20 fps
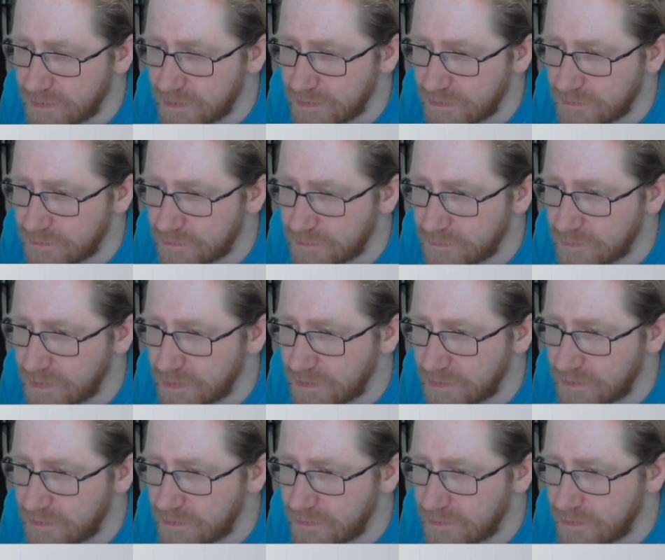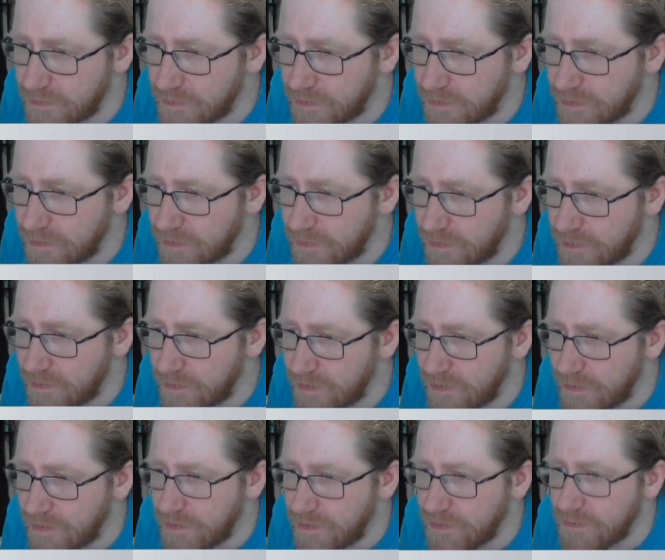just make
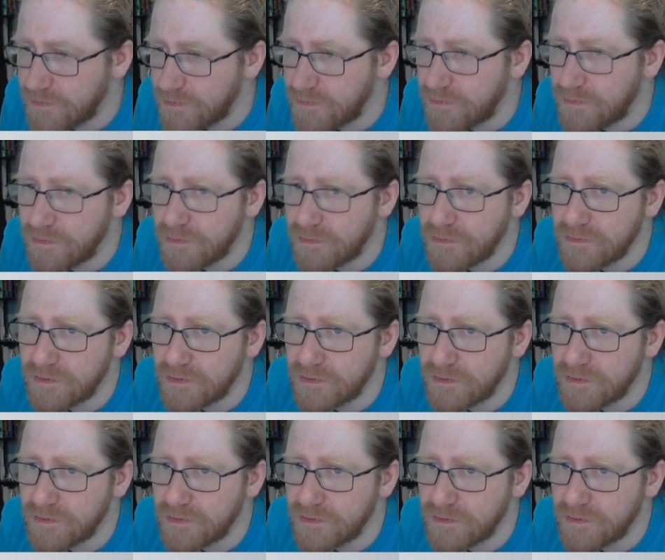2